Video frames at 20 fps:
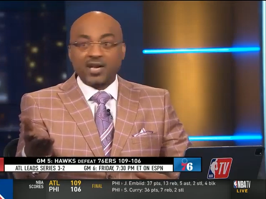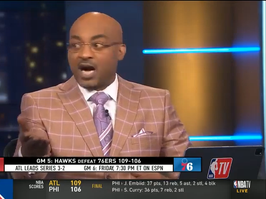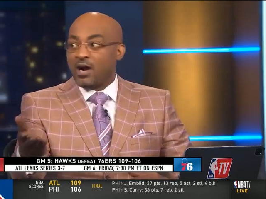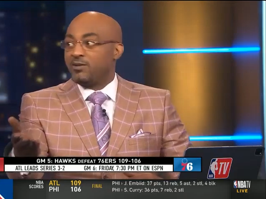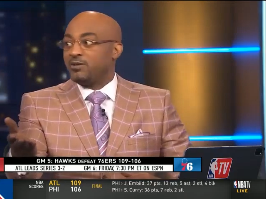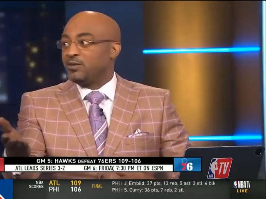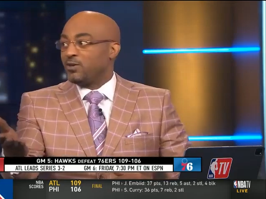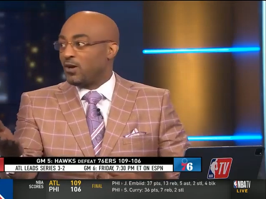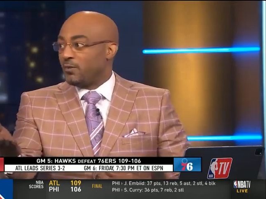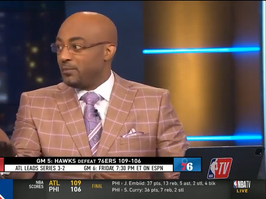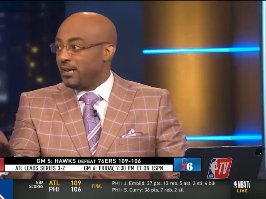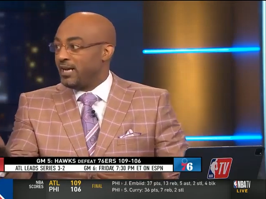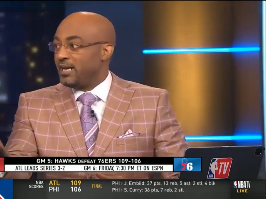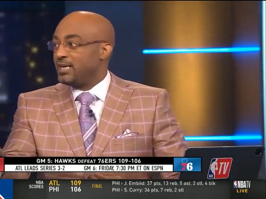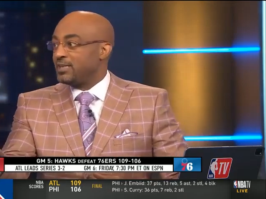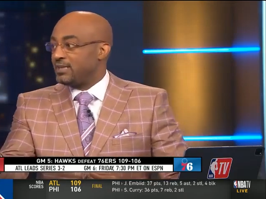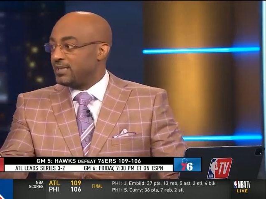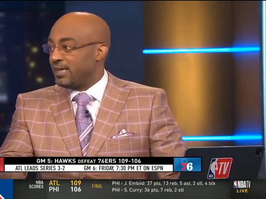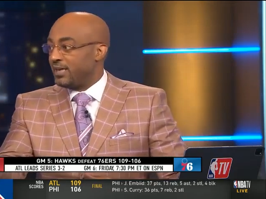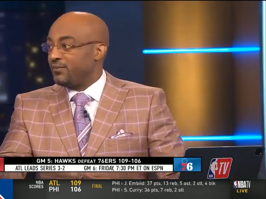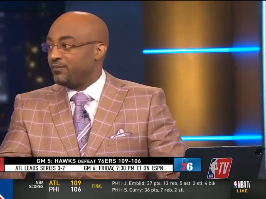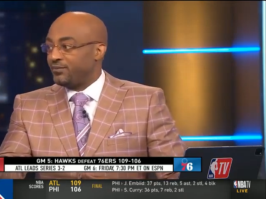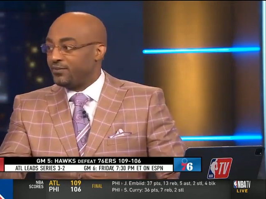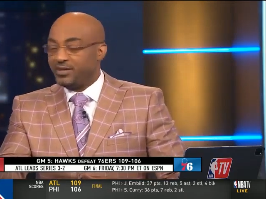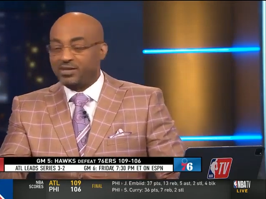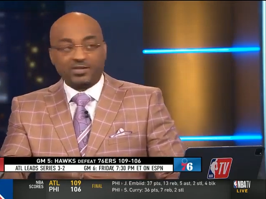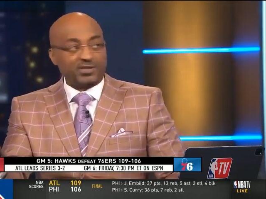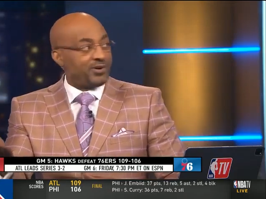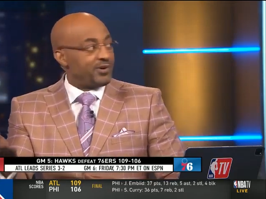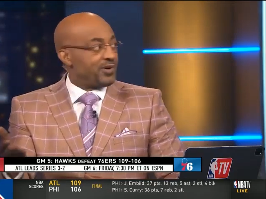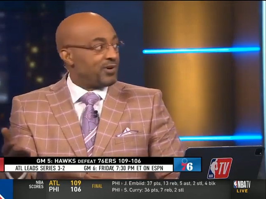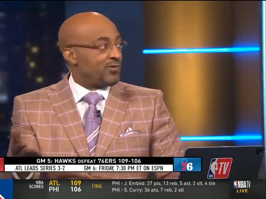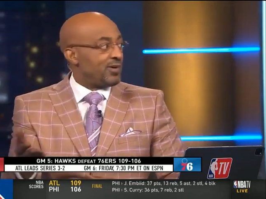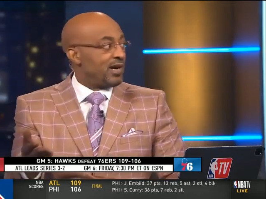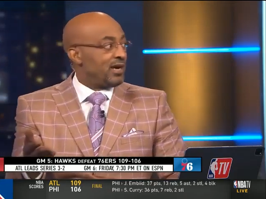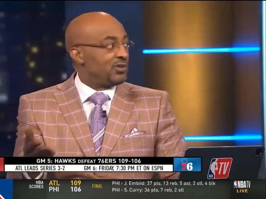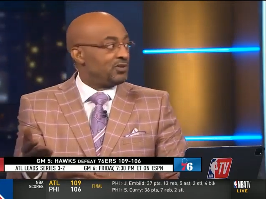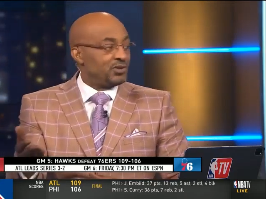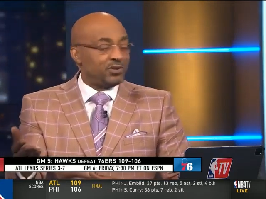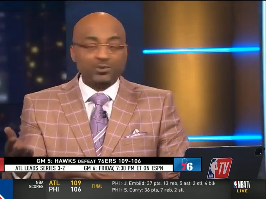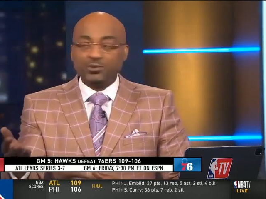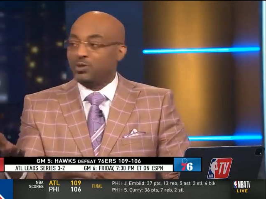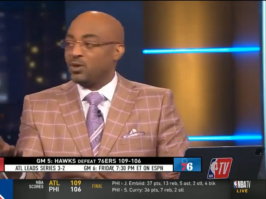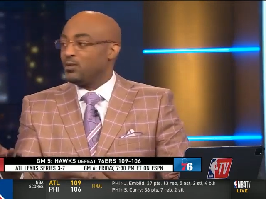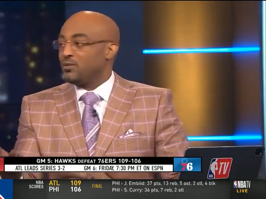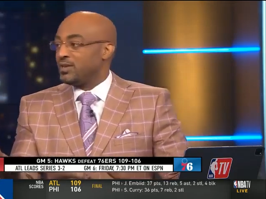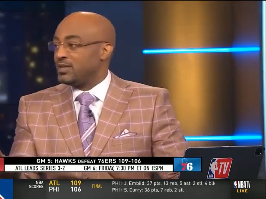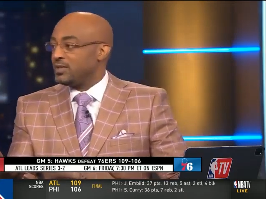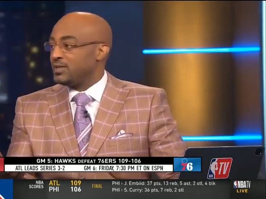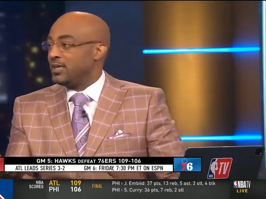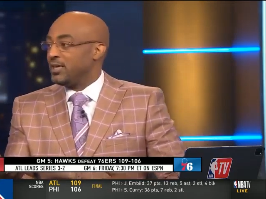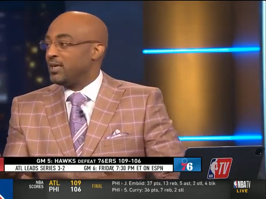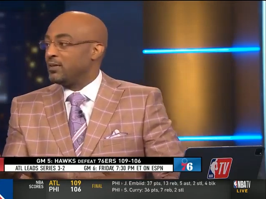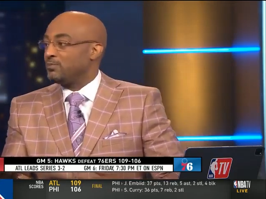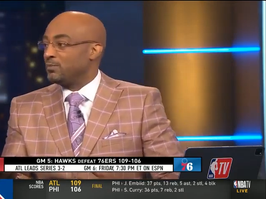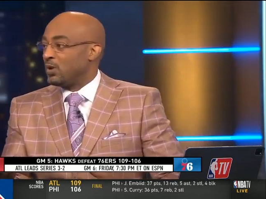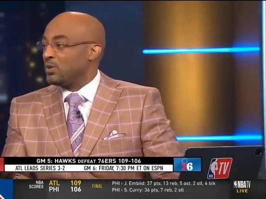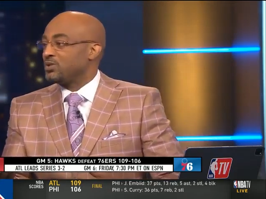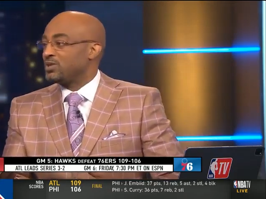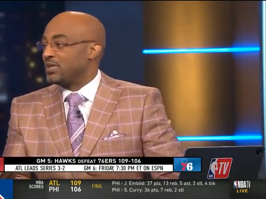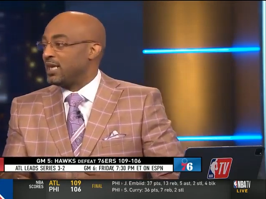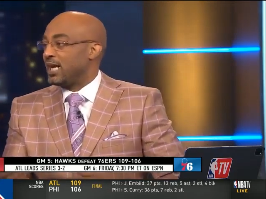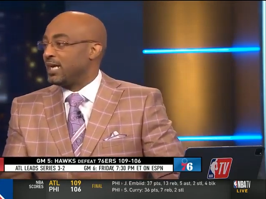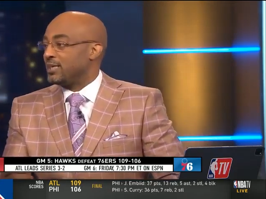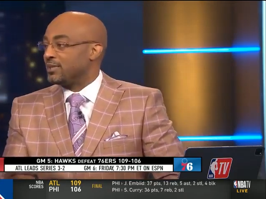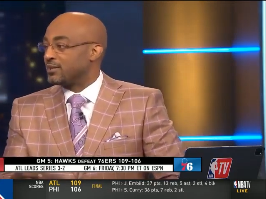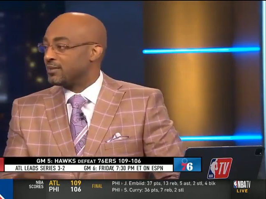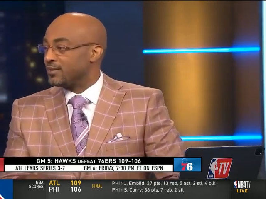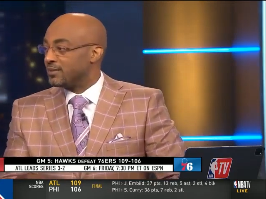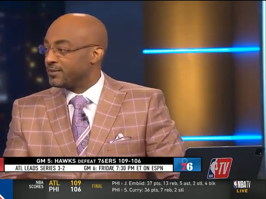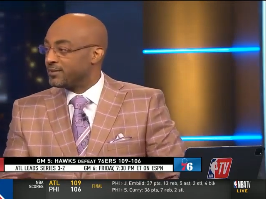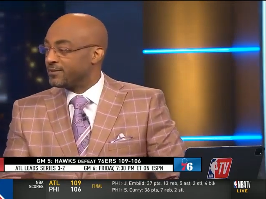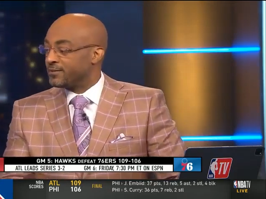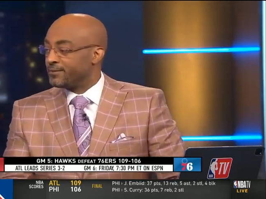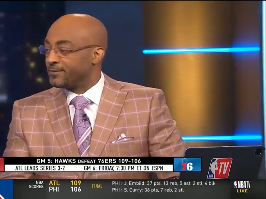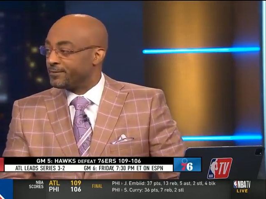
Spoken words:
is going to make a 10-foot turnaround shooting over a chair most nights. Great